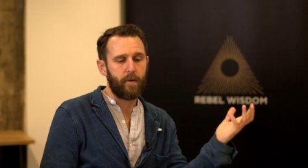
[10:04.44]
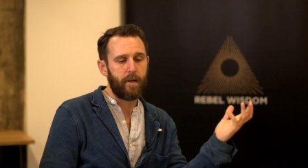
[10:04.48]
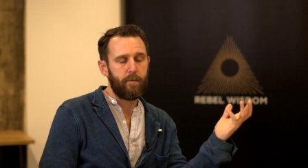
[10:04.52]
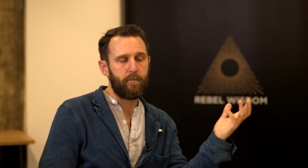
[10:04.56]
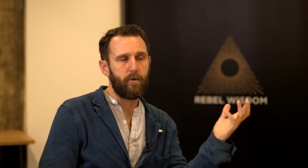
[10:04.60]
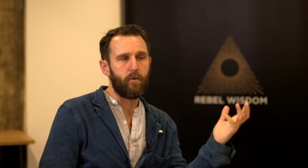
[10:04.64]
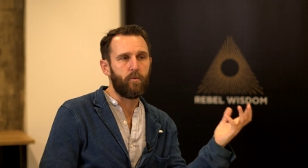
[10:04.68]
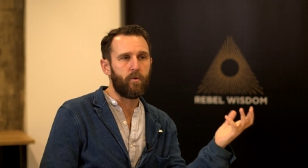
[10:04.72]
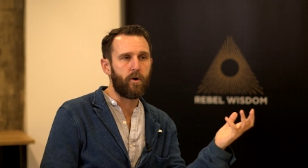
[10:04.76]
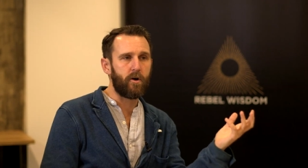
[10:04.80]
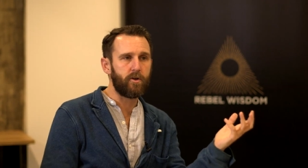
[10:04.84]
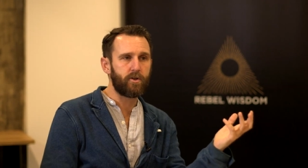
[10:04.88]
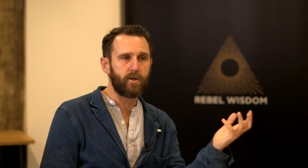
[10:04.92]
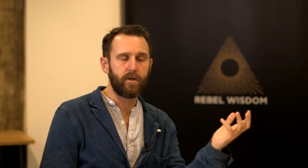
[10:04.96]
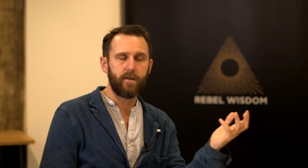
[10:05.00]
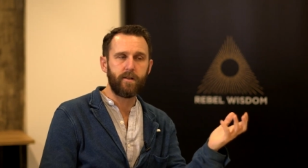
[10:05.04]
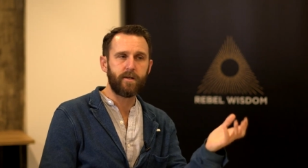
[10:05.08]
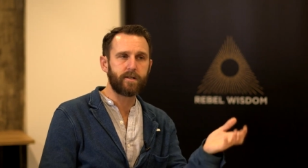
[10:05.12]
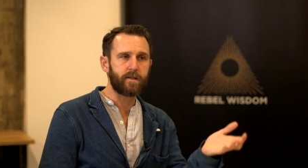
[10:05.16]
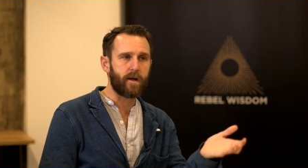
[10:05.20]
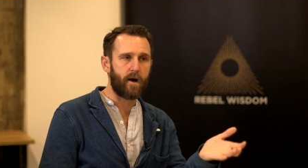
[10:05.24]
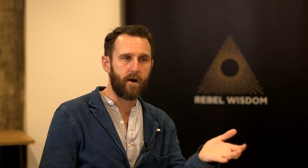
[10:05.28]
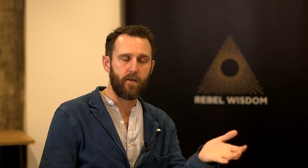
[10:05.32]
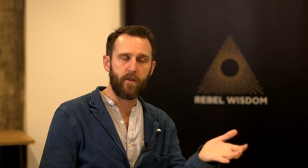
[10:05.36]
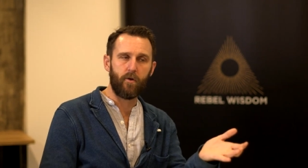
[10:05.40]
people watching,
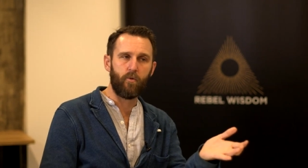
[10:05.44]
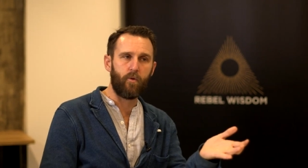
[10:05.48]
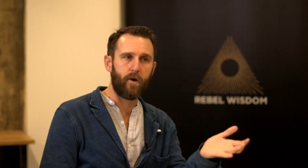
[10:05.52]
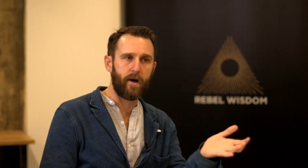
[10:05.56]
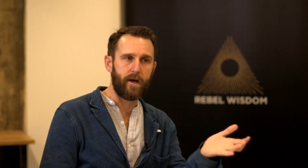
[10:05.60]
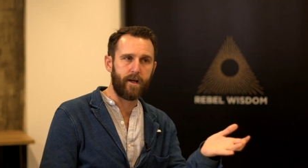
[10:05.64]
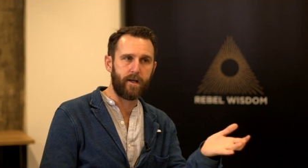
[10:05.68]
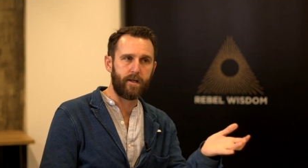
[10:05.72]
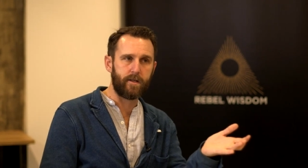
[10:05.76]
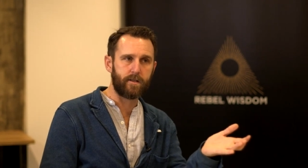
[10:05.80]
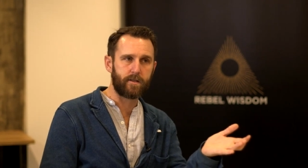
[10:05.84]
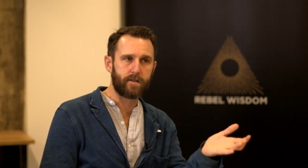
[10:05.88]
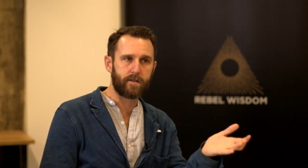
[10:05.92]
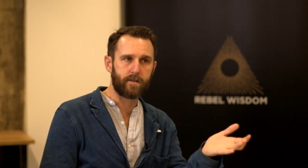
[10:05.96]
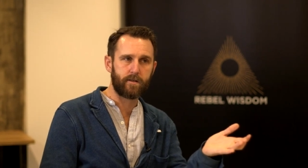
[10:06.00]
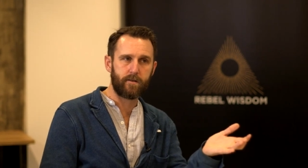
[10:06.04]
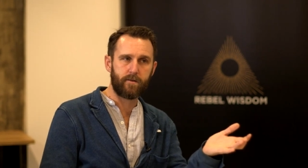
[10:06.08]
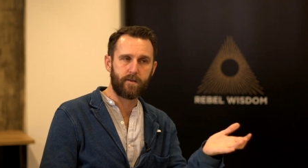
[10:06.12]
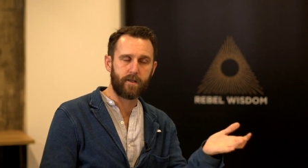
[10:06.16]
there's other ways,